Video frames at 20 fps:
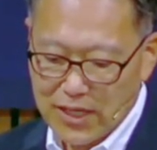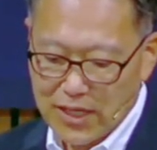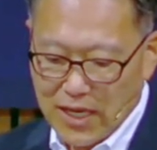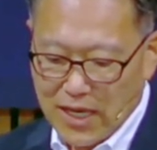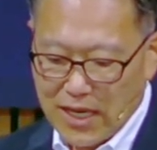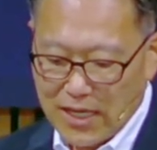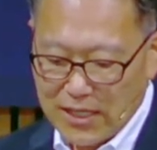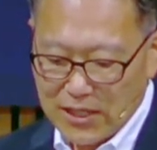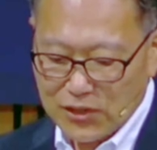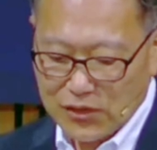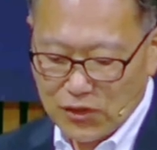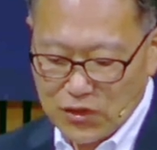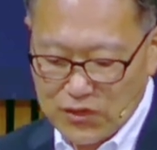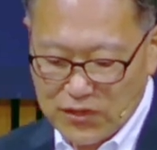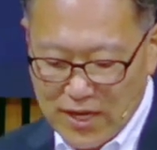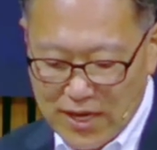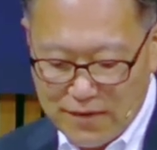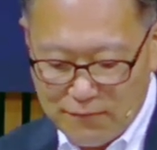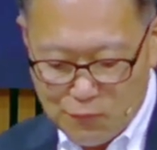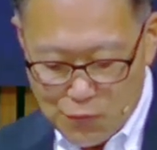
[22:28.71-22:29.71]
And it's the
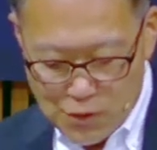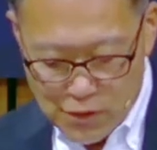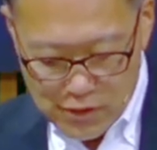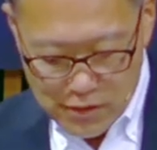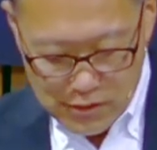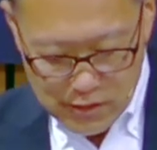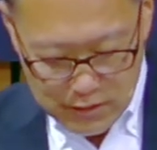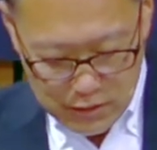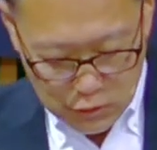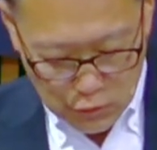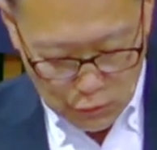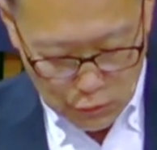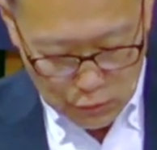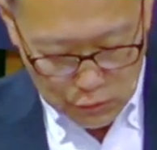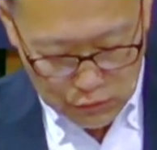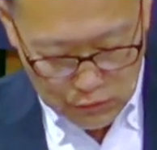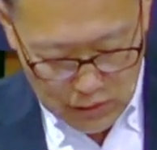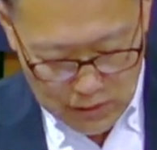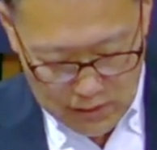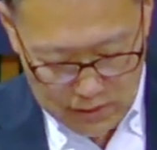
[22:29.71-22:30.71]
same word
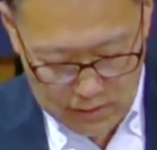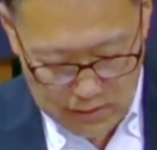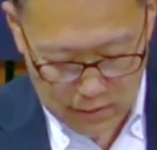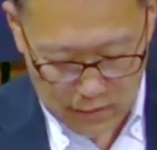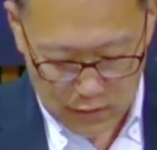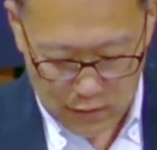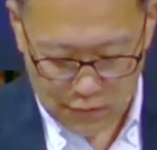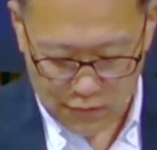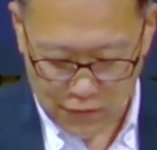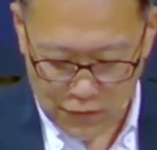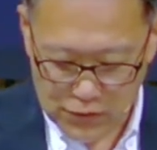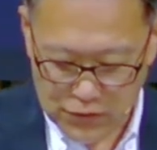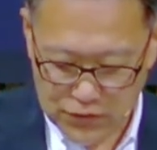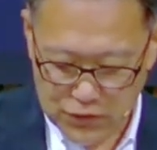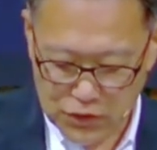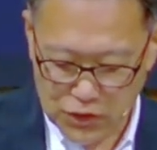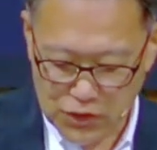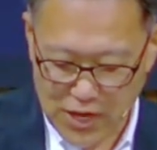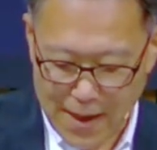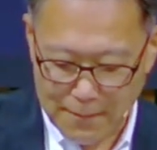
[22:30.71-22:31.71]
used in the first
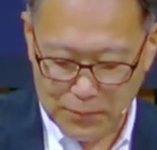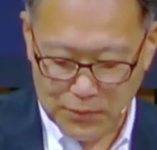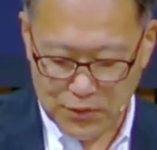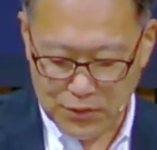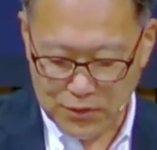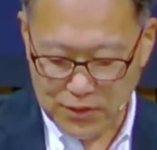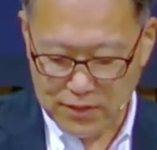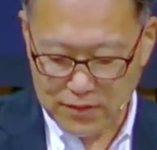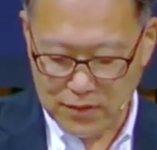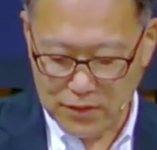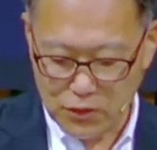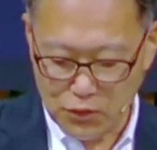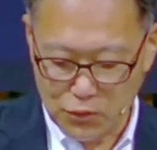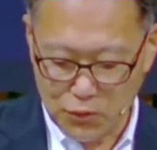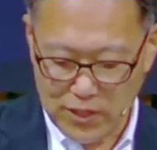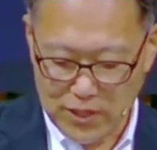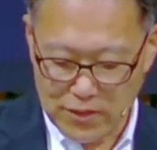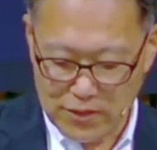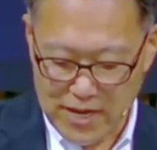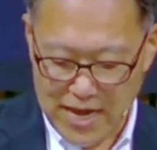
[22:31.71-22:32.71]
chapter in the New
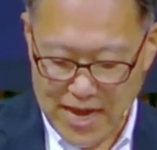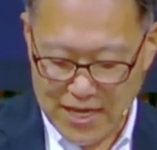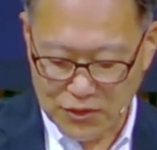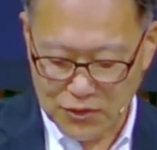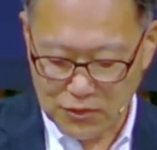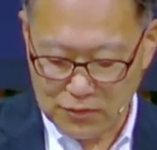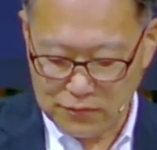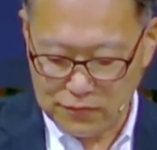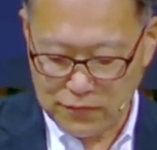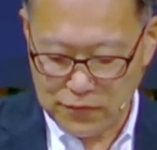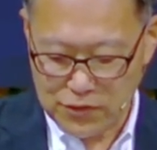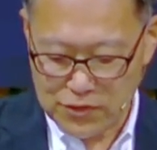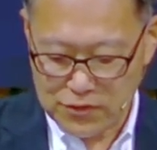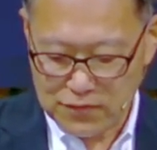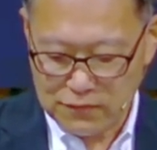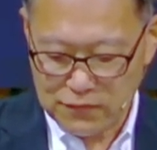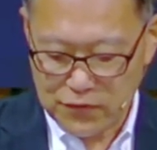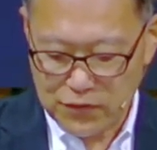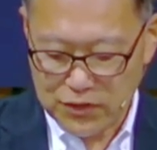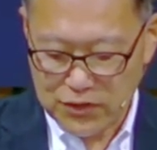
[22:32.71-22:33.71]
International
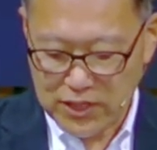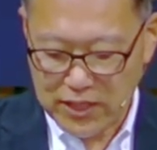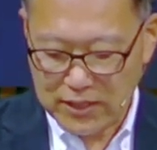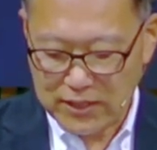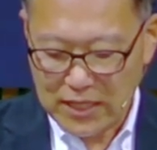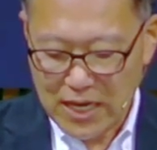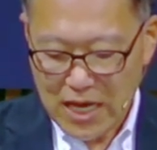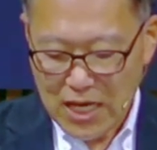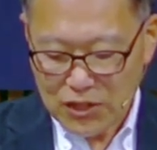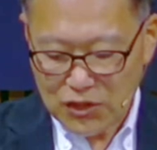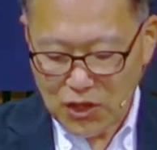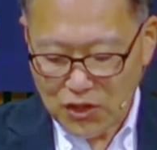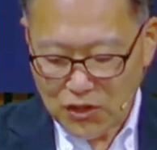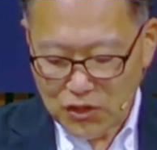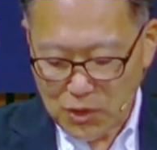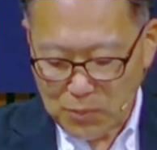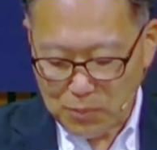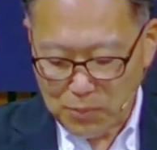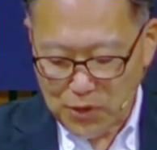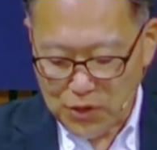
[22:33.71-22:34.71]
Version, verse 8. Such
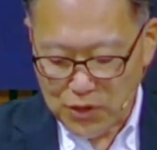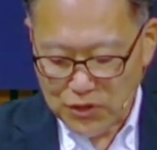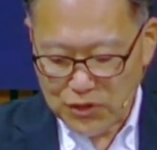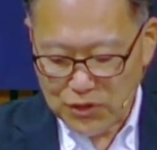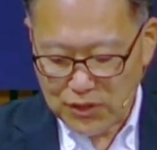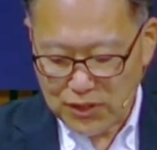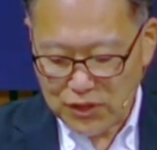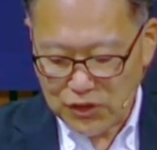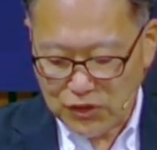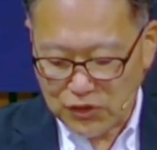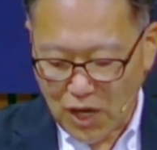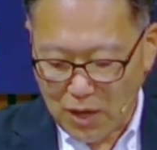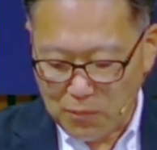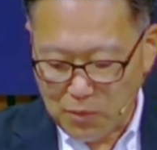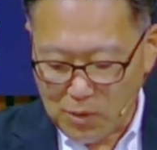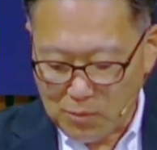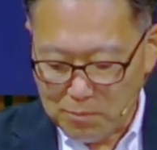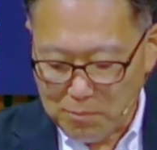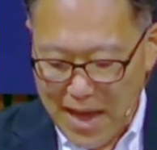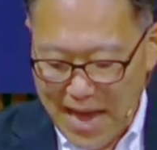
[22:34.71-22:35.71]
a person is
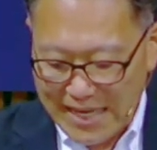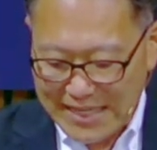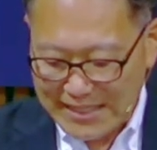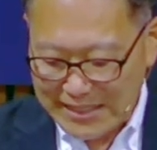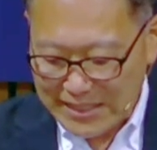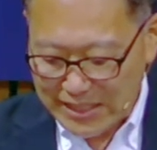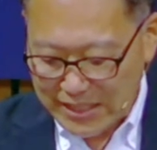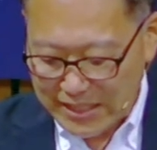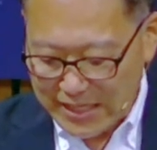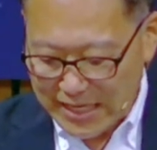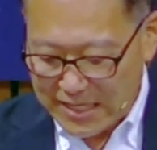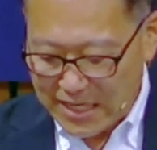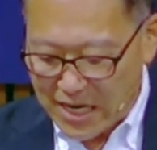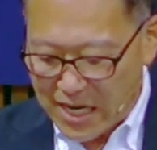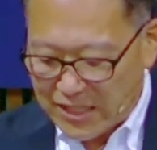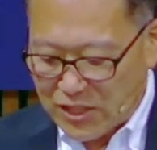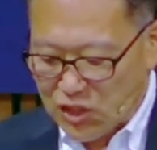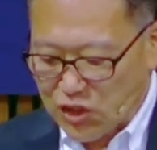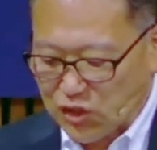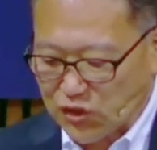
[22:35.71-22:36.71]
double minded and
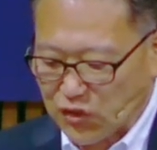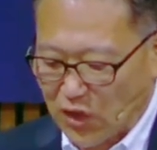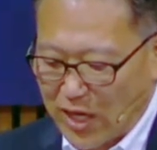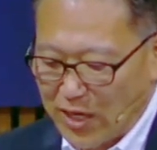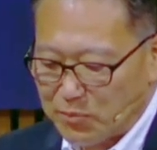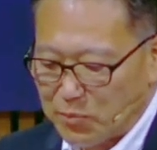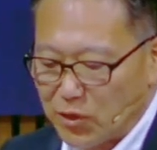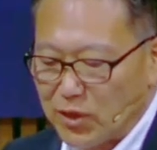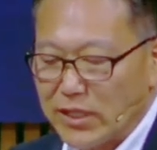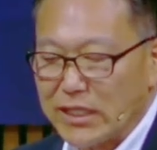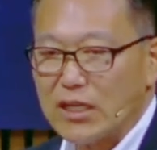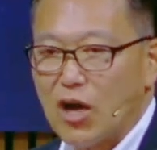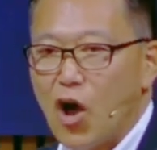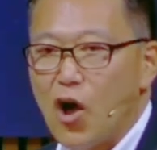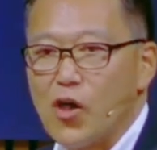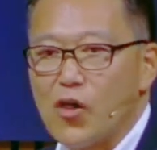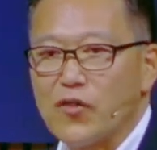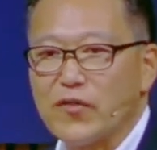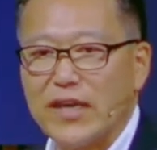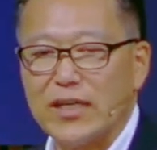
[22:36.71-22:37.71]
unstable in
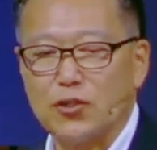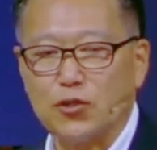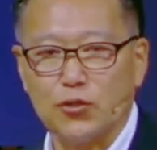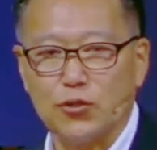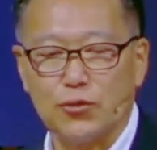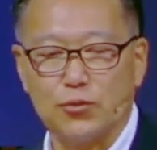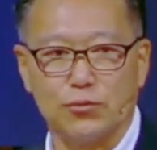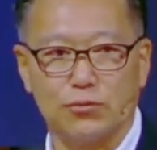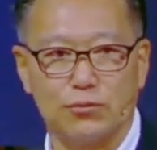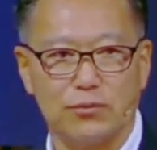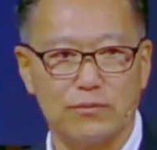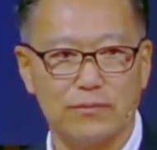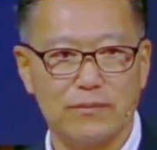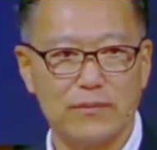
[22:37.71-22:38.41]
all they do.